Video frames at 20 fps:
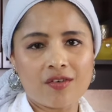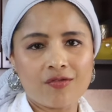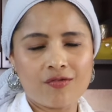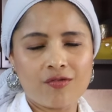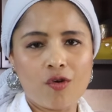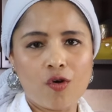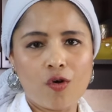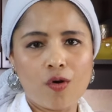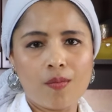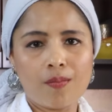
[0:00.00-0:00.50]

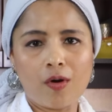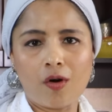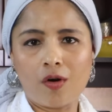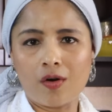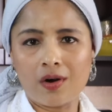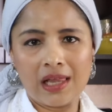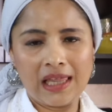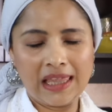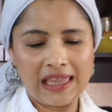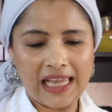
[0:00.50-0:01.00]
foam
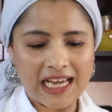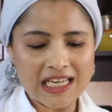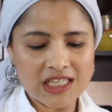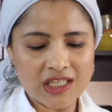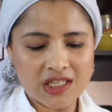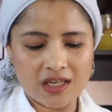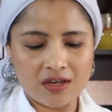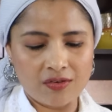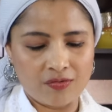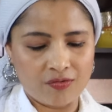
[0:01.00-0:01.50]
or
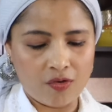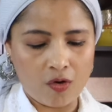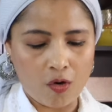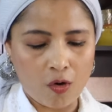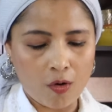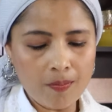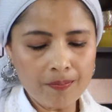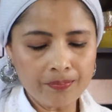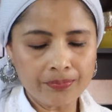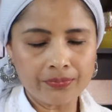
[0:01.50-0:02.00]
light
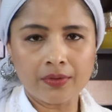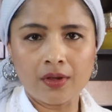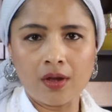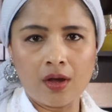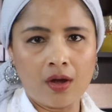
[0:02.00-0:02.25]
foam,